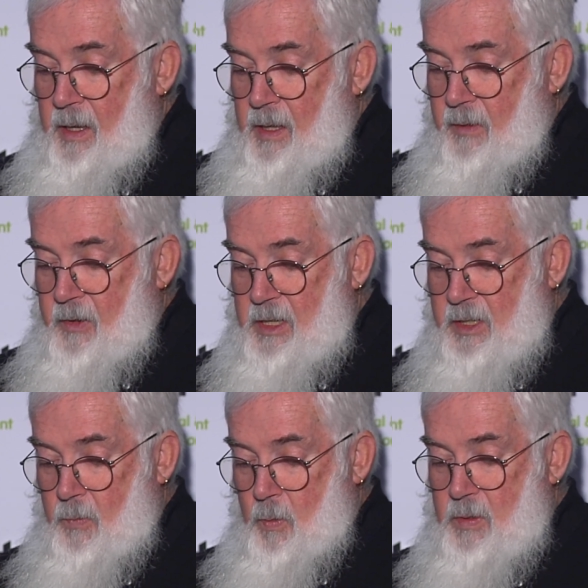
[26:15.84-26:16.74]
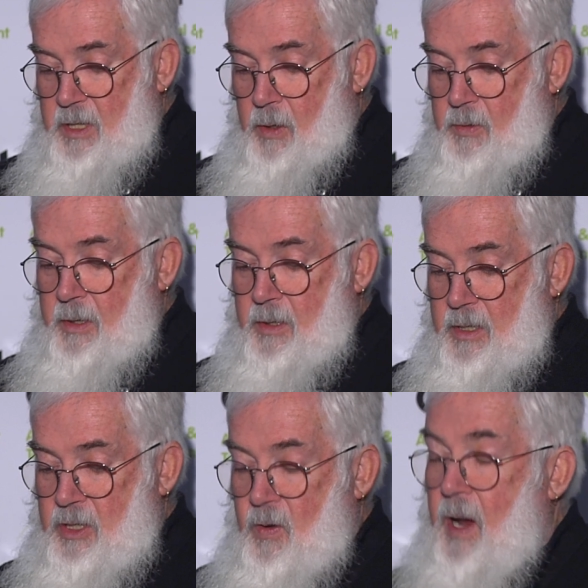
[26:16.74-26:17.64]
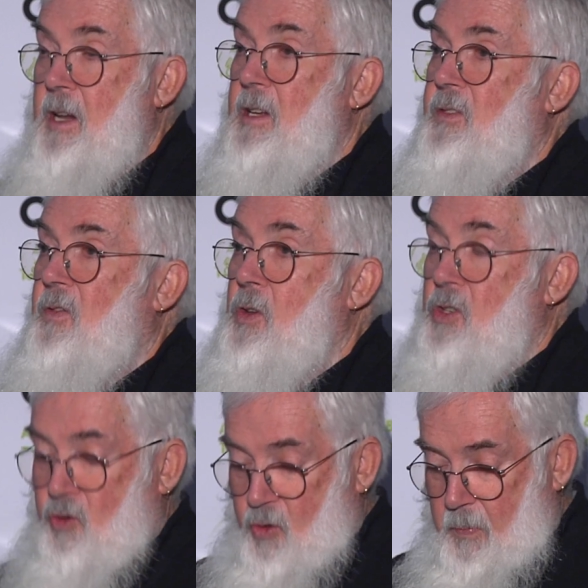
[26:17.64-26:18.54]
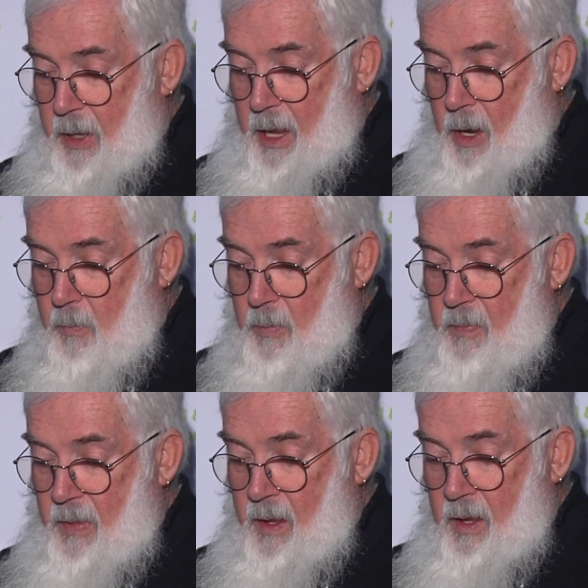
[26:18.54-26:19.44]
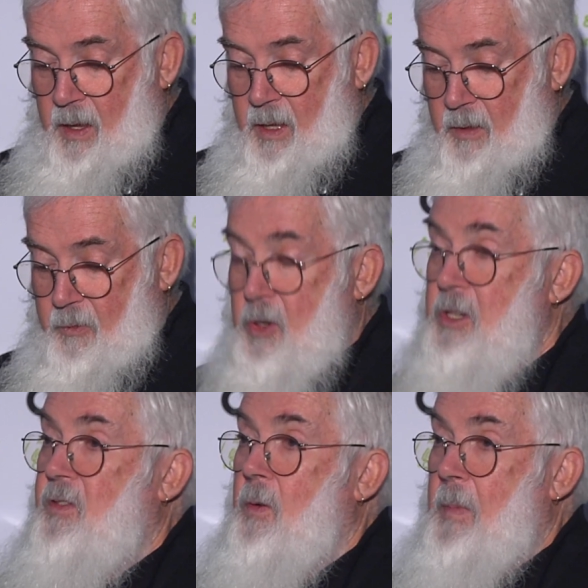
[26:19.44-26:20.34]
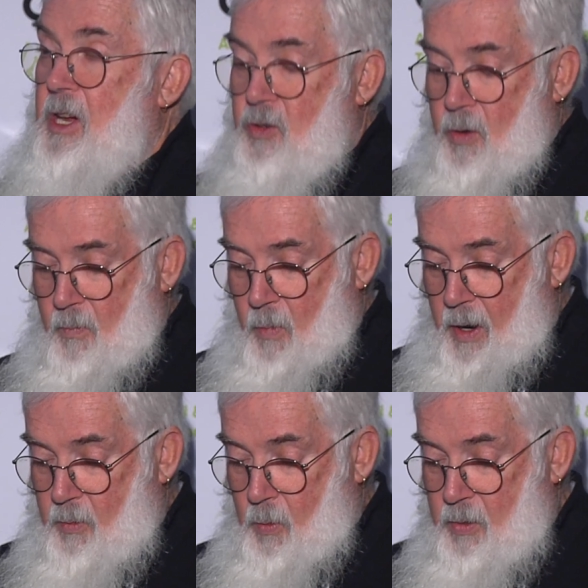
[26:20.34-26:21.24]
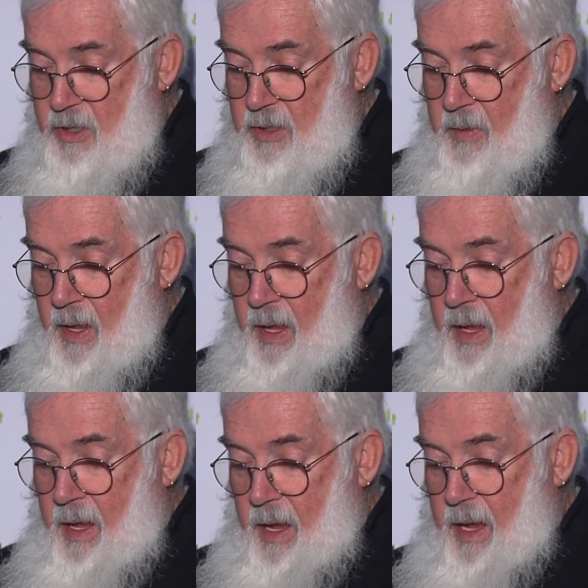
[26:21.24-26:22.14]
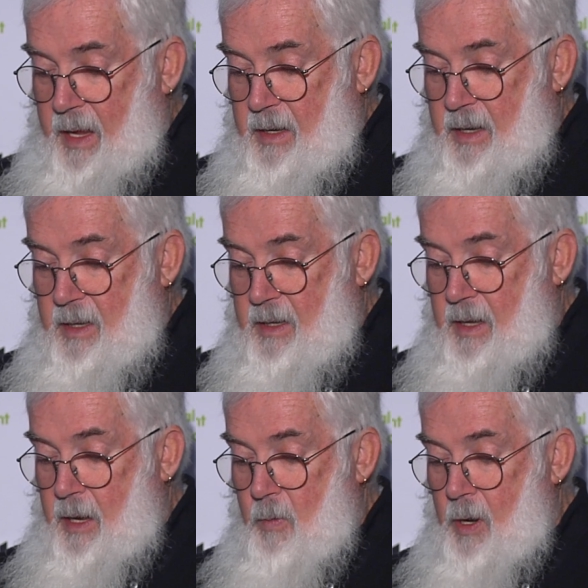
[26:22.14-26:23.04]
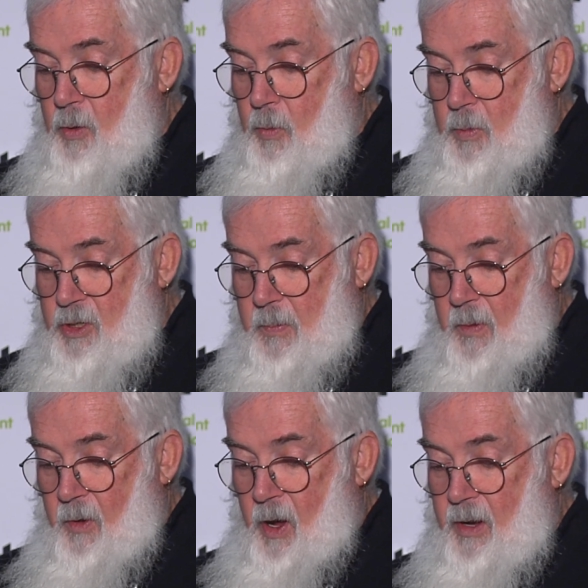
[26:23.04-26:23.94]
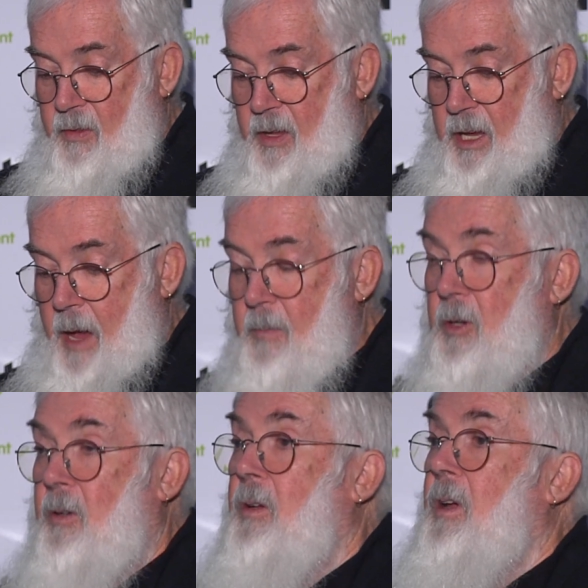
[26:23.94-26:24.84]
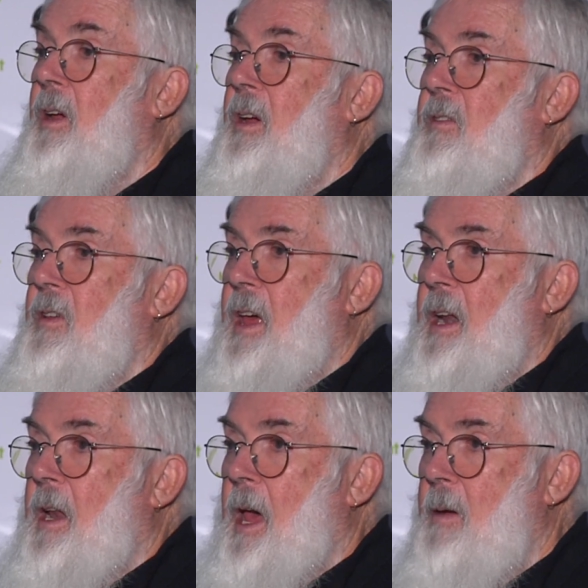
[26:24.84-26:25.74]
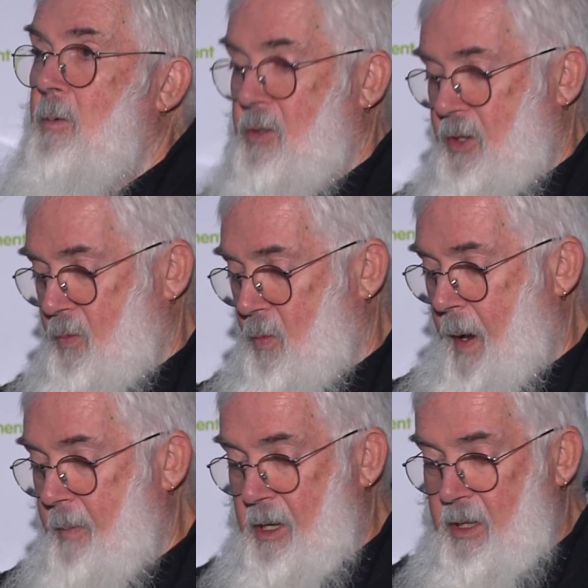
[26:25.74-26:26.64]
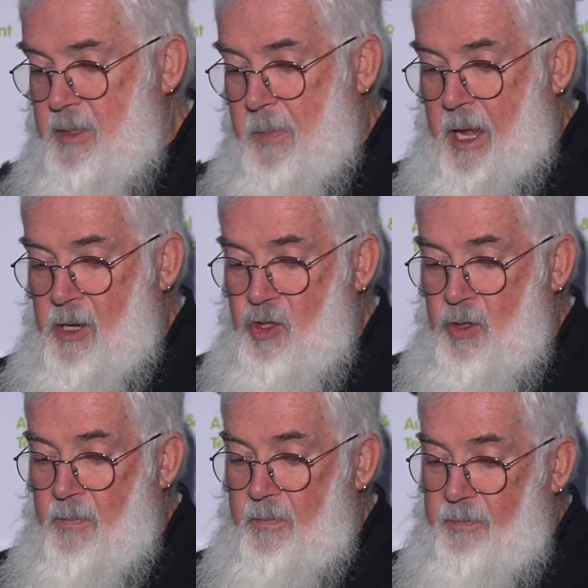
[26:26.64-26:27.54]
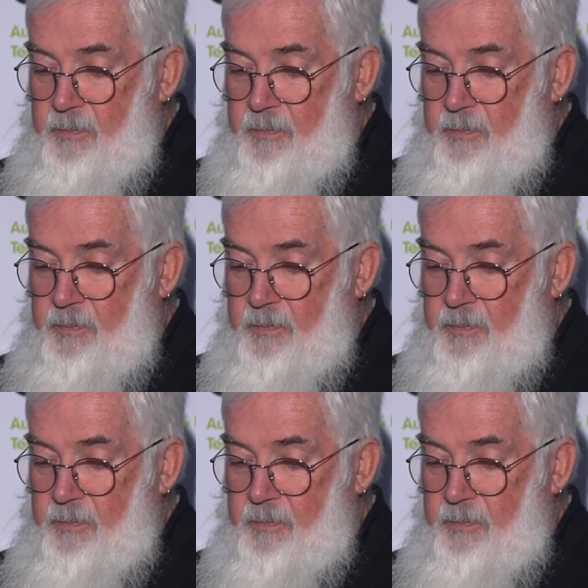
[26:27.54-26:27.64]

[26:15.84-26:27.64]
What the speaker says: The festival resulted in Australia's first triple album, the first for Mushroom Records, and a record which provided the capital for that label's rapid expansion.